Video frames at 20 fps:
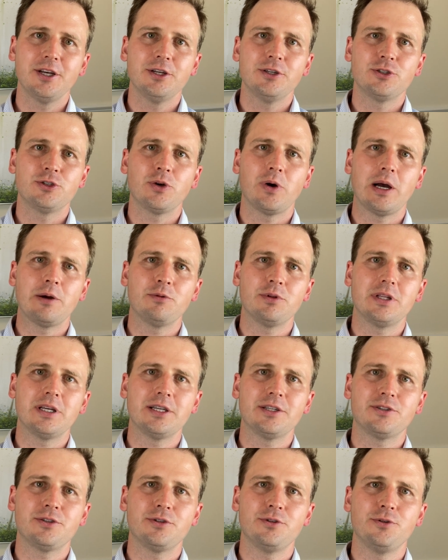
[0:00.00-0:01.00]
So I would
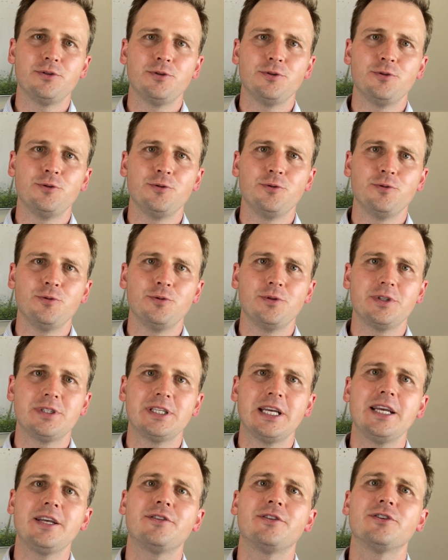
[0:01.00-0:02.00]
like to
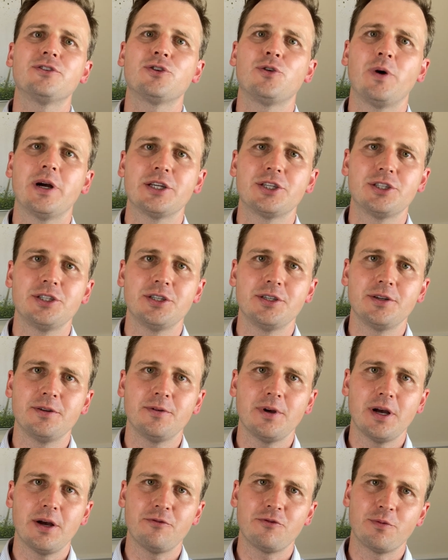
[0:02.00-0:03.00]
take this question
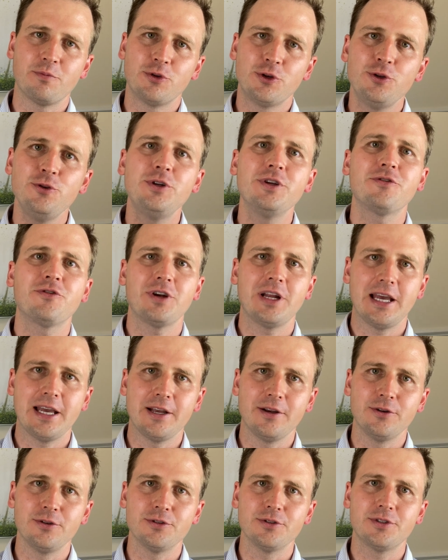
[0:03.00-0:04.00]
from two different
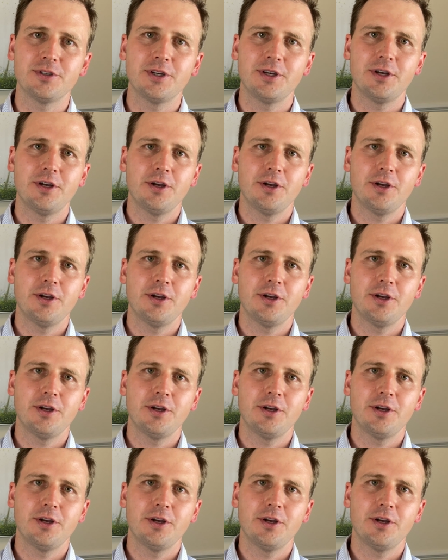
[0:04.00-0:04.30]
angles.